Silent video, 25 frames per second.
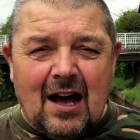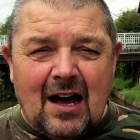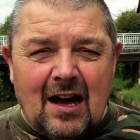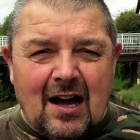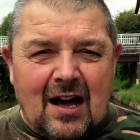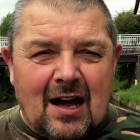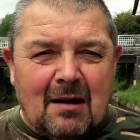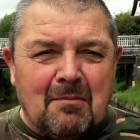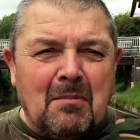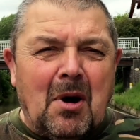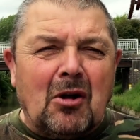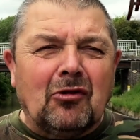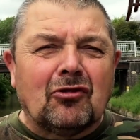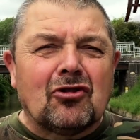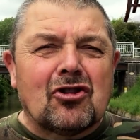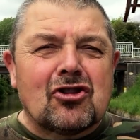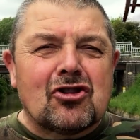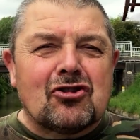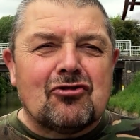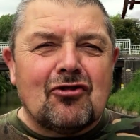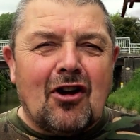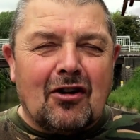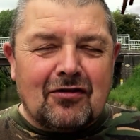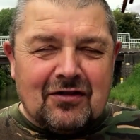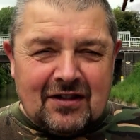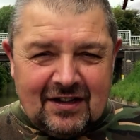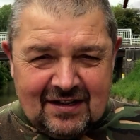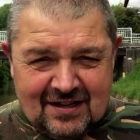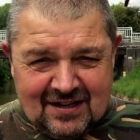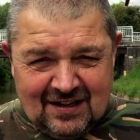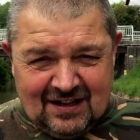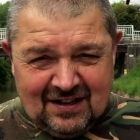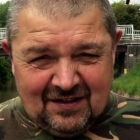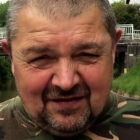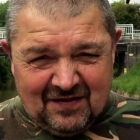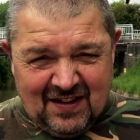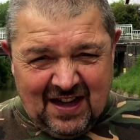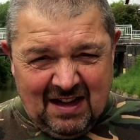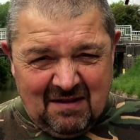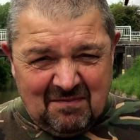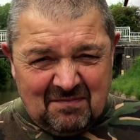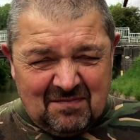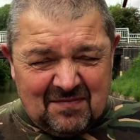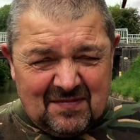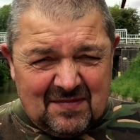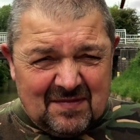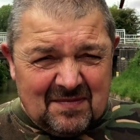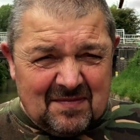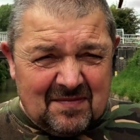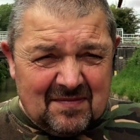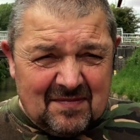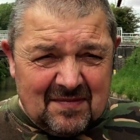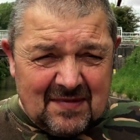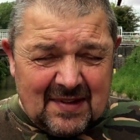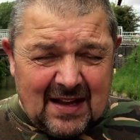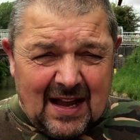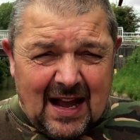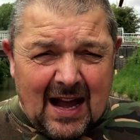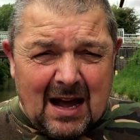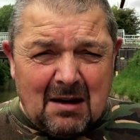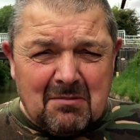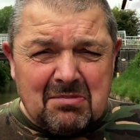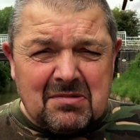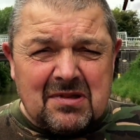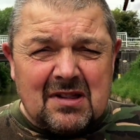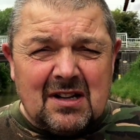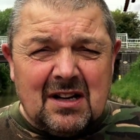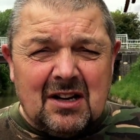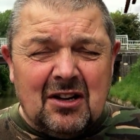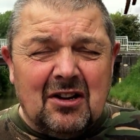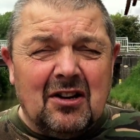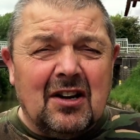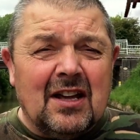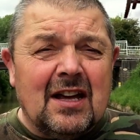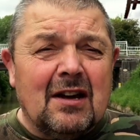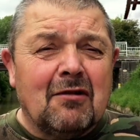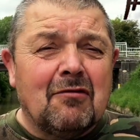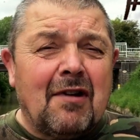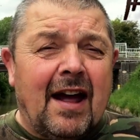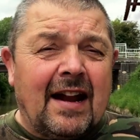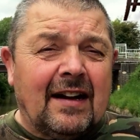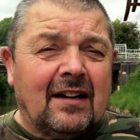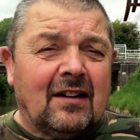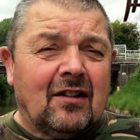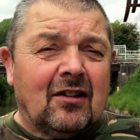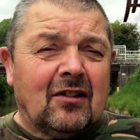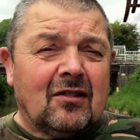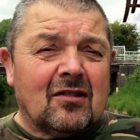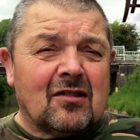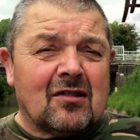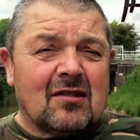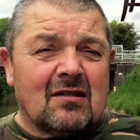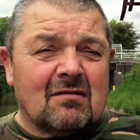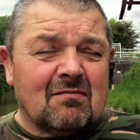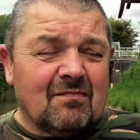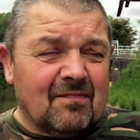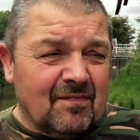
a monstrosity of it, absolutely horrendous.